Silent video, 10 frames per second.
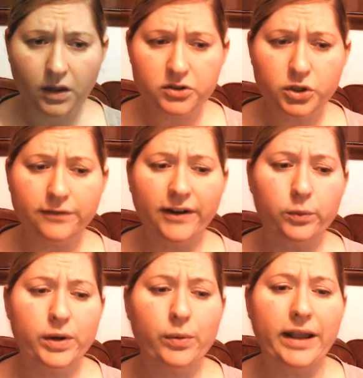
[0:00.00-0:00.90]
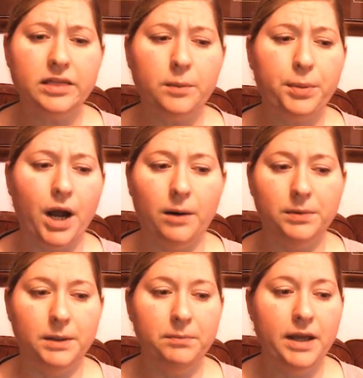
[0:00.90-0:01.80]
So if I rewrite the
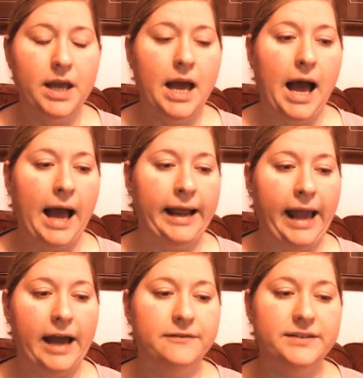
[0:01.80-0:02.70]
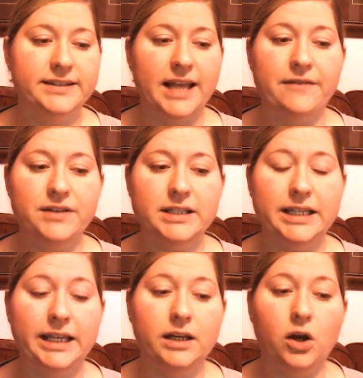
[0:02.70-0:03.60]
problem, I have
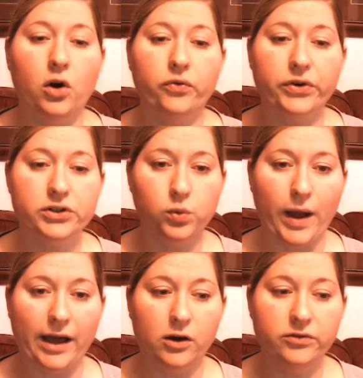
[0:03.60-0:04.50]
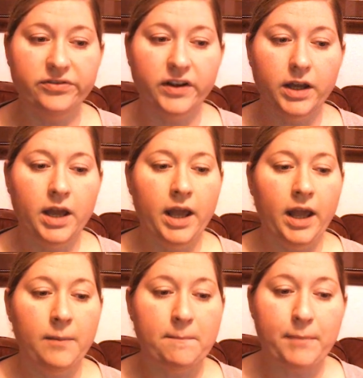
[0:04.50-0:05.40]
17 over 12
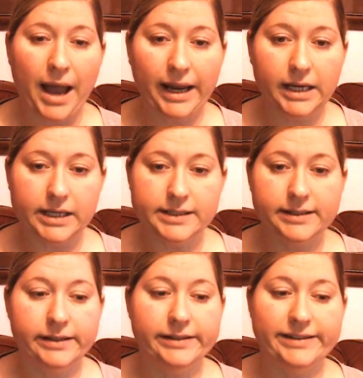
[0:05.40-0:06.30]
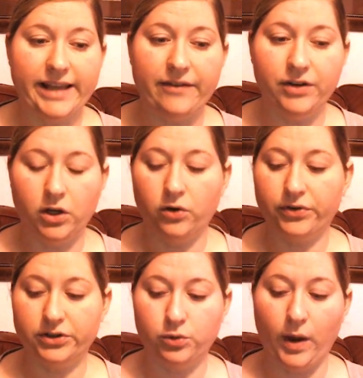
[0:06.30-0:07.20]
minus 7
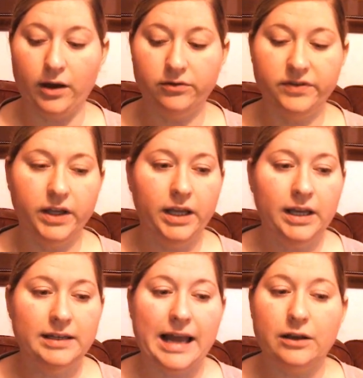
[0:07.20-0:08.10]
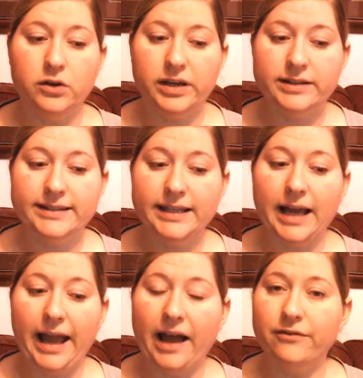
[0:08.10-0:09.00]
over 12. Now you can see
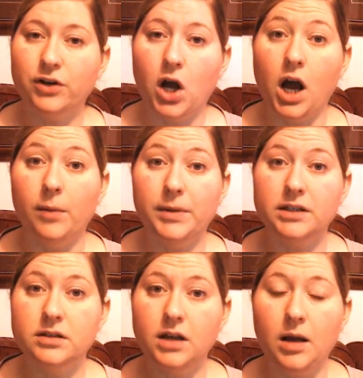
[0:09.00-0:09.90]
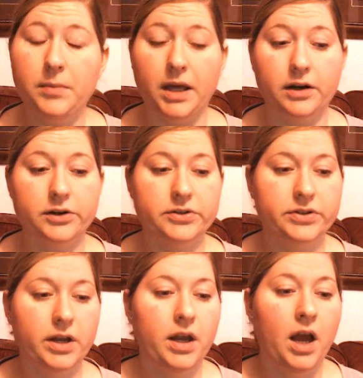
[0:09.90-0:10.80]
I have common
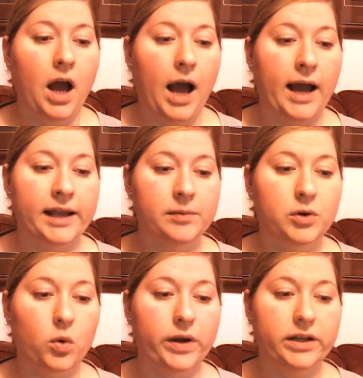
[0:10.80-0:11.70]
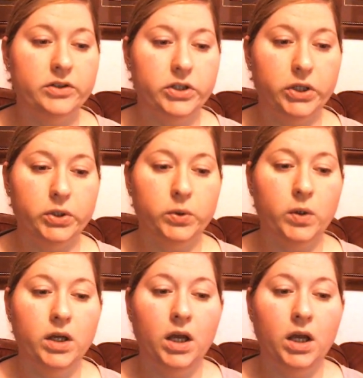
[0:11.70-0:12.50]
denominators. I am going to